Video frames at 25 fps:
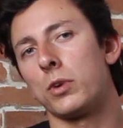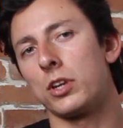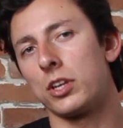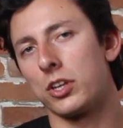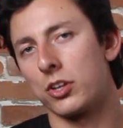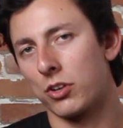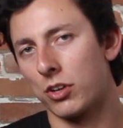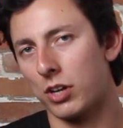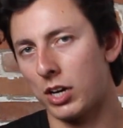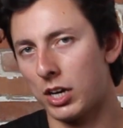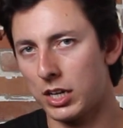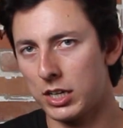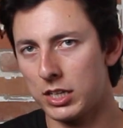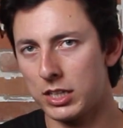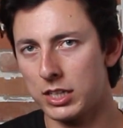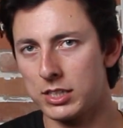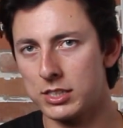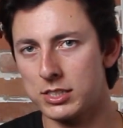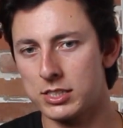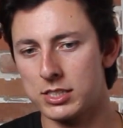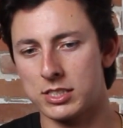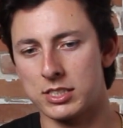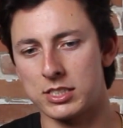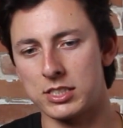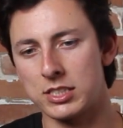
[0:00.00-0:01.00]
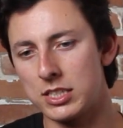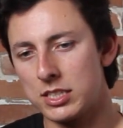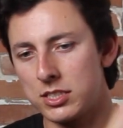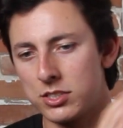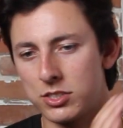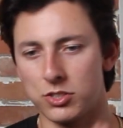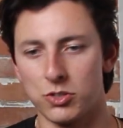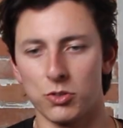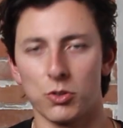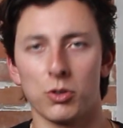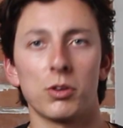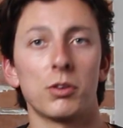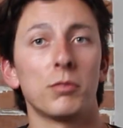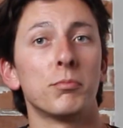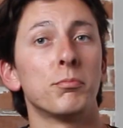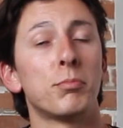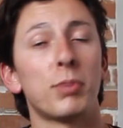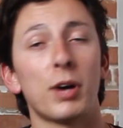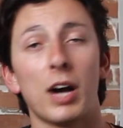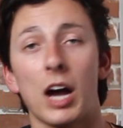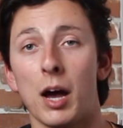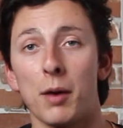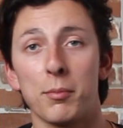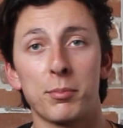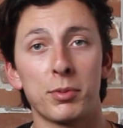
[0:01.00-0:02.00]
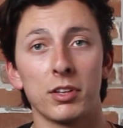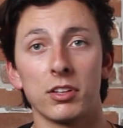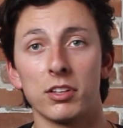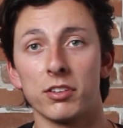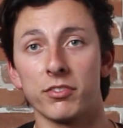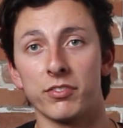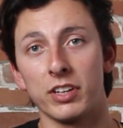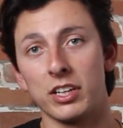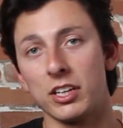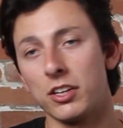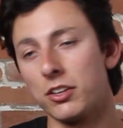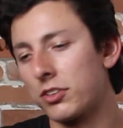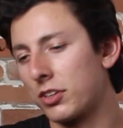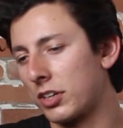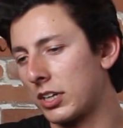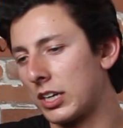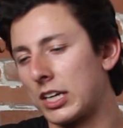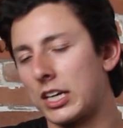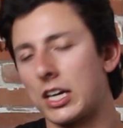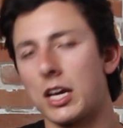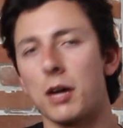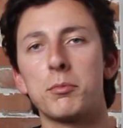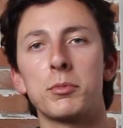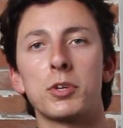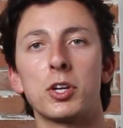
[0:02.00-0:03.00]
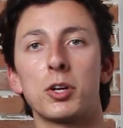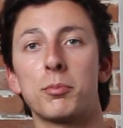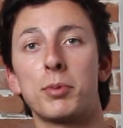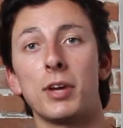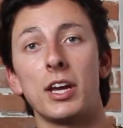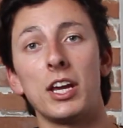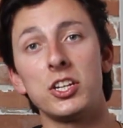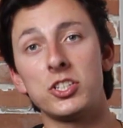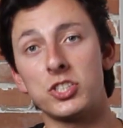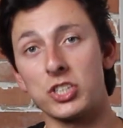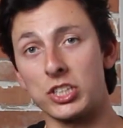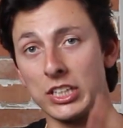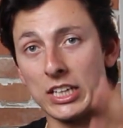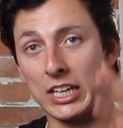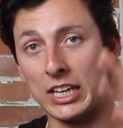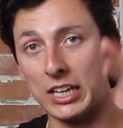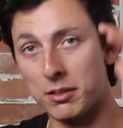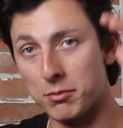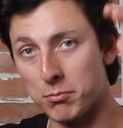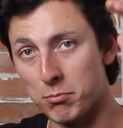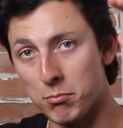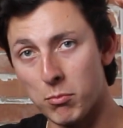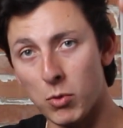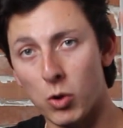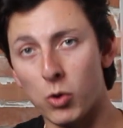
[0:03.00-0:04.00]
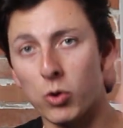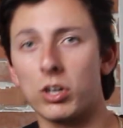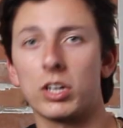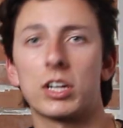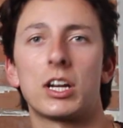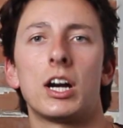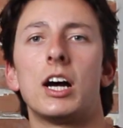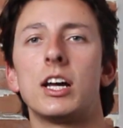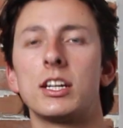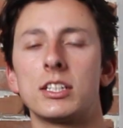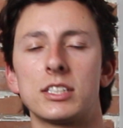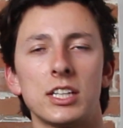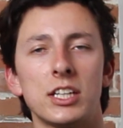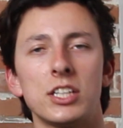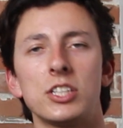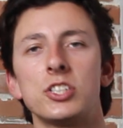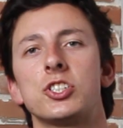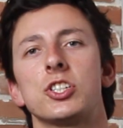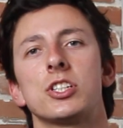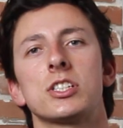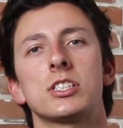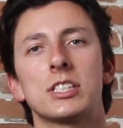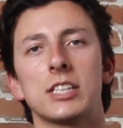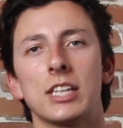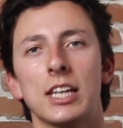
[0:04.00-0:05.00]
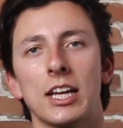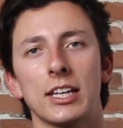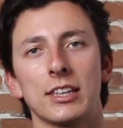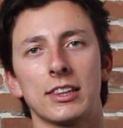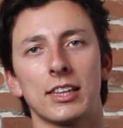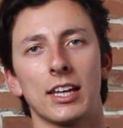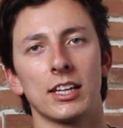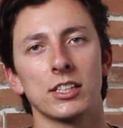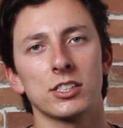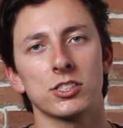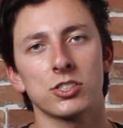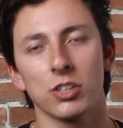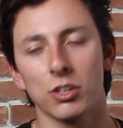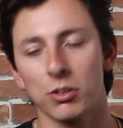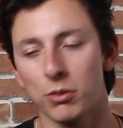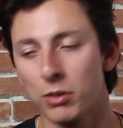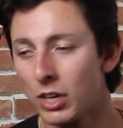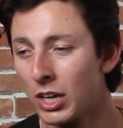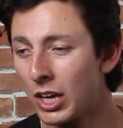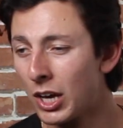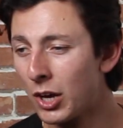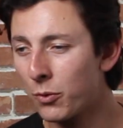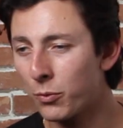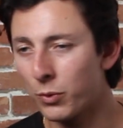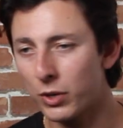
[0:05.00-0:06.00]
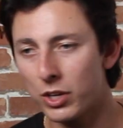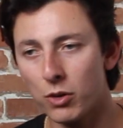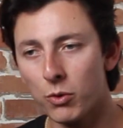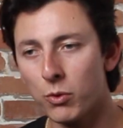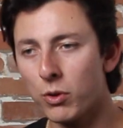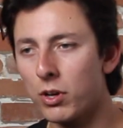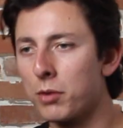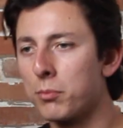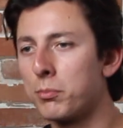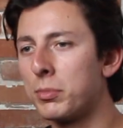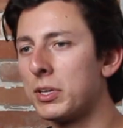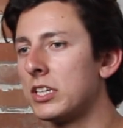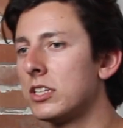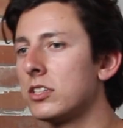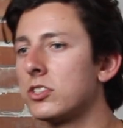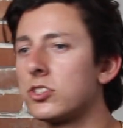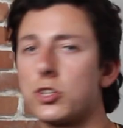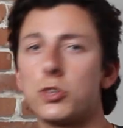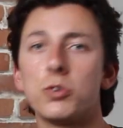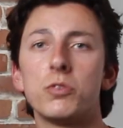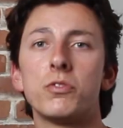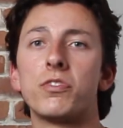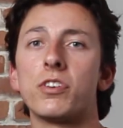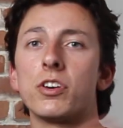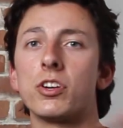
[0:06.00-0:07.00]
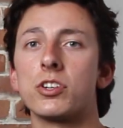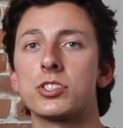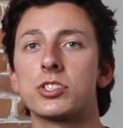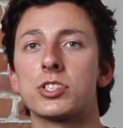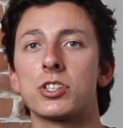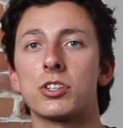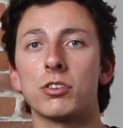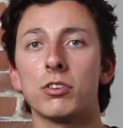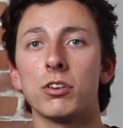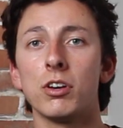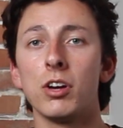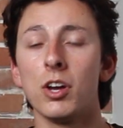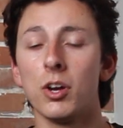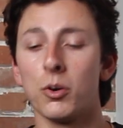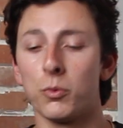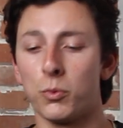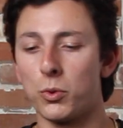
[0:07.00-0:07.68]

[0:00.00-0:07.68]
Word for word: when your audience sees your popular video, they're gonna come to your page and get more content just like that. So we don't wanna be too versatile.